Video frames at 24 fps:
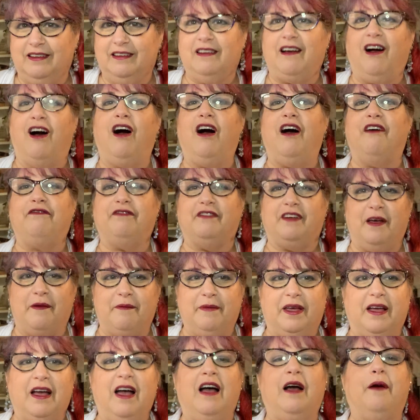off
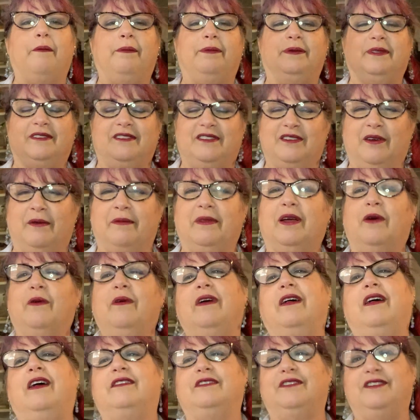coming up, and so I'm like,
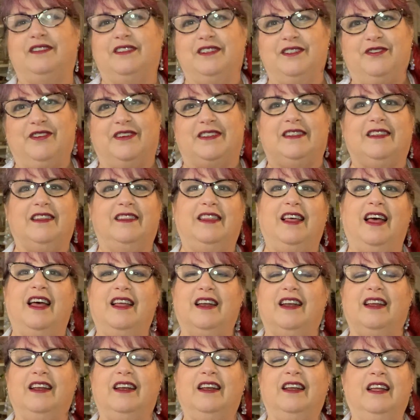well, I'll just address it
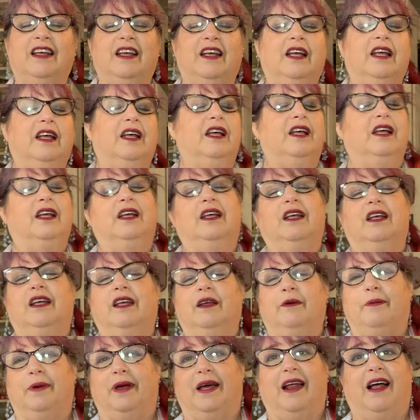then.
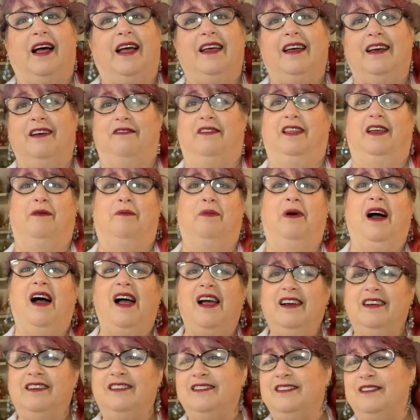But I have like
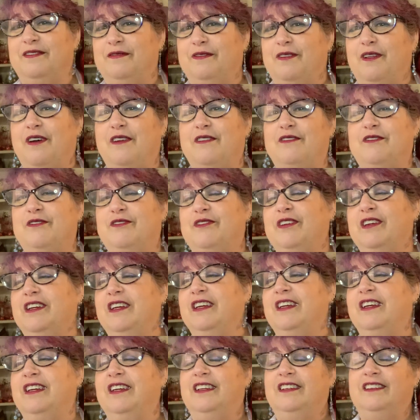piles of
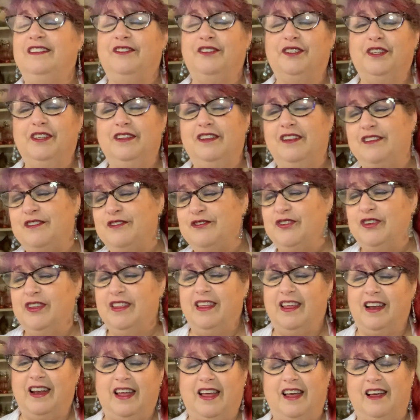laundry, dirty laundry,
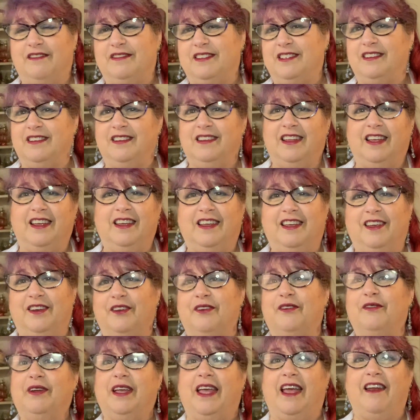that I have to, like, you
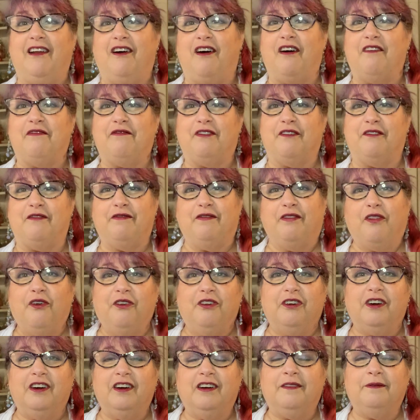know, get off the
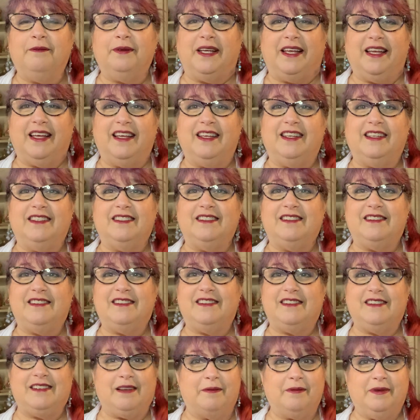floor because
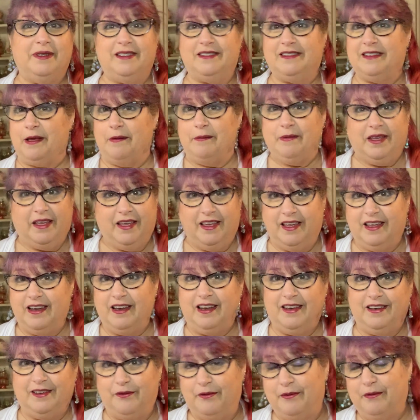somebody's coming in.
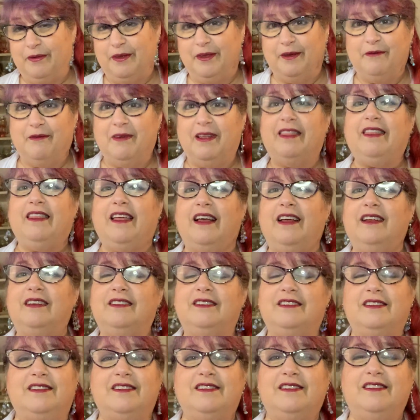I don't really want that
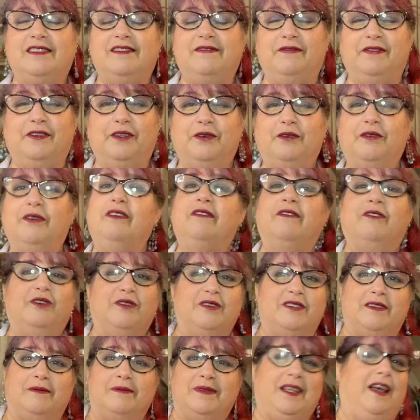viewed. Of
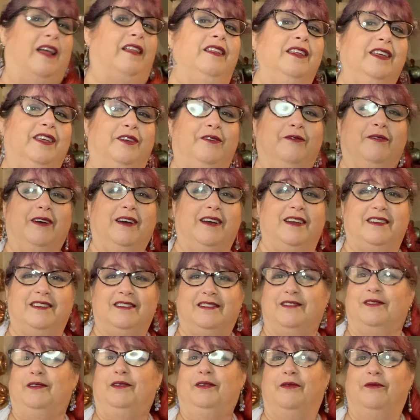course, I'm telling you guys
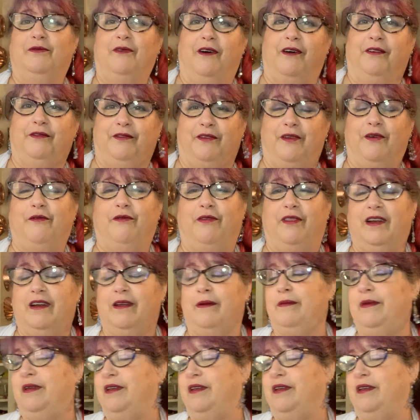so you all know that I'm a